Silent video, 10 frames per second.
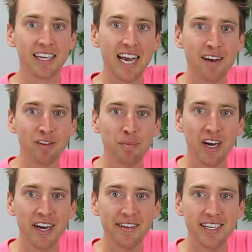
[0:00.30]
Hey
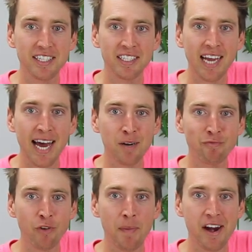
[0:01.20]
everybody, this is Adam
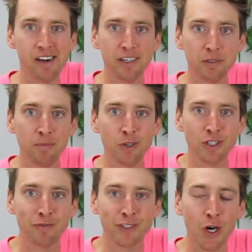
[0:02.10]
from Aerial
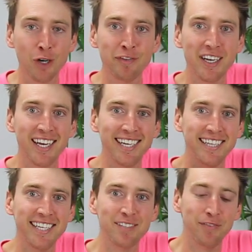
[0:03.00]
Motion Photography and
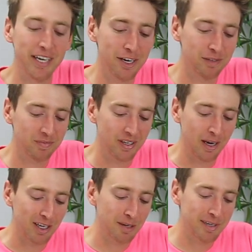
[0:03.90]
in this video
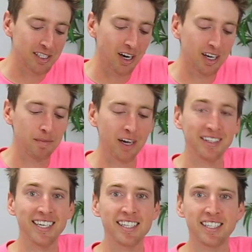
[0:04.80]
I'm going to be talking about
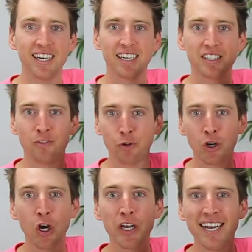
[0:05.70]
these things. They're
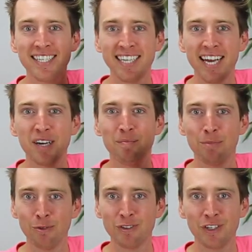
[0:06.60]
called antenna
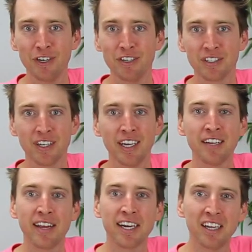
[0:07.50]
boosters.
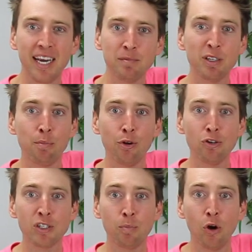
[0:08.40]
They claim to
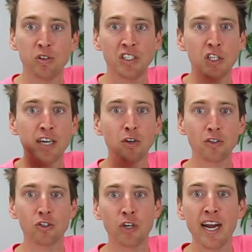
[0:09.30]
boost both signal
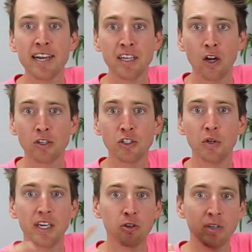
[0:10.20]
strength and also
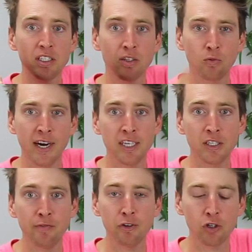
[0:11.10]
increase the range
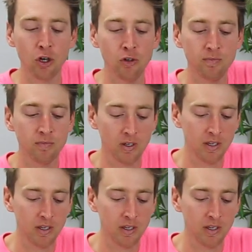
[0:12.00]
of your drone.